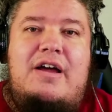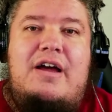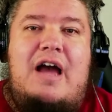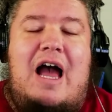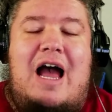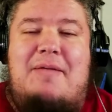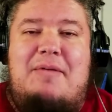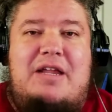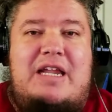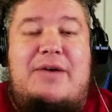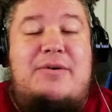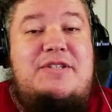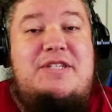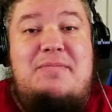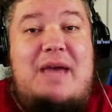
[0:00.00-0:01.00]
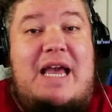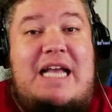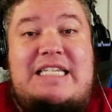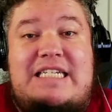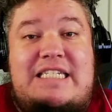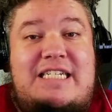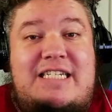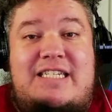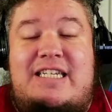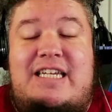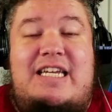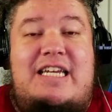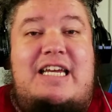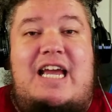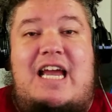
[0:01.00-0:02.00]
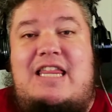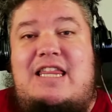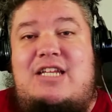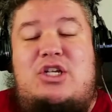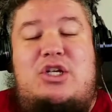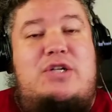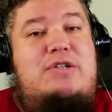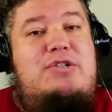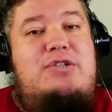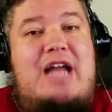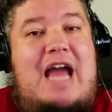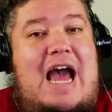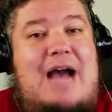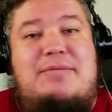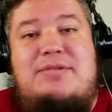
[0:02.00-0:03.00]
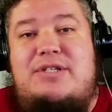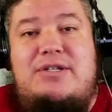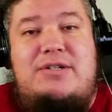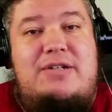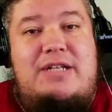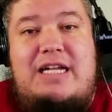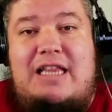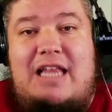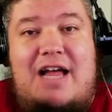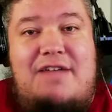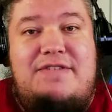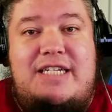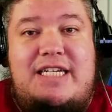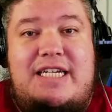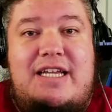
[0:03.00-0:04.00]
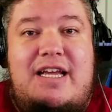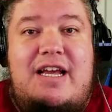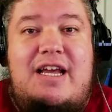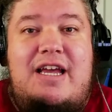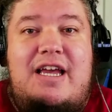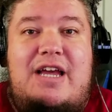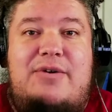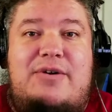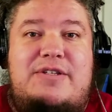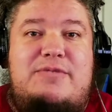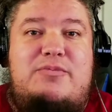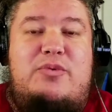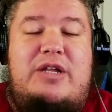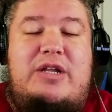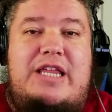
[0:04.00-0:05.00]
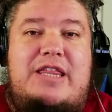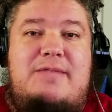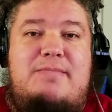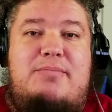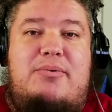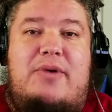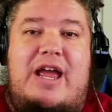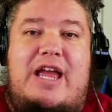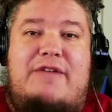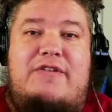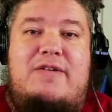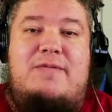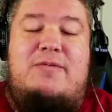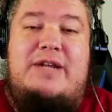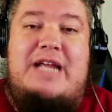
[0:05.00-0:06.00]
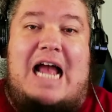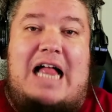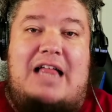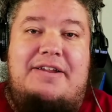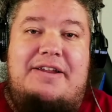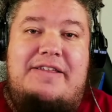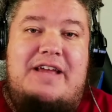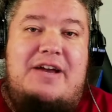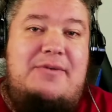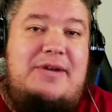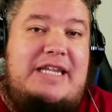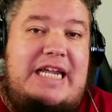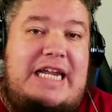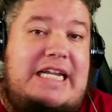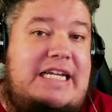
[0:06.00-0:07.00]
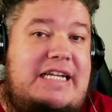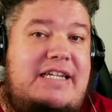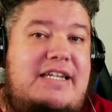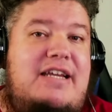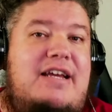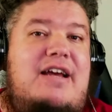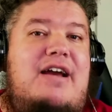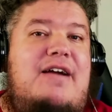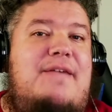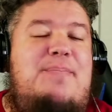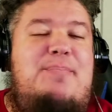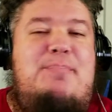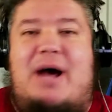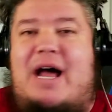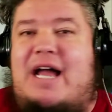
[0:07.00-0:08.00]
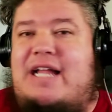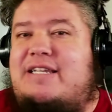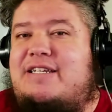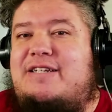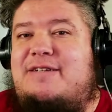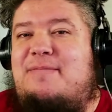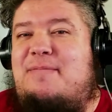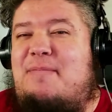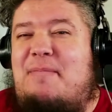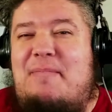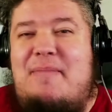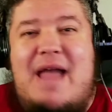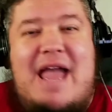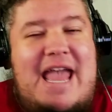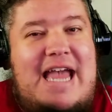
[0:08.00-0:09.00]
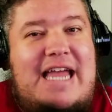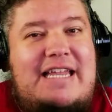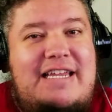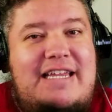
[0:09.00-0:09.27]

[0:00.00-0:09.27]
I mean, it was amazing to see, and the children absolutely loved it. It was really the break from reality that we needed, but man,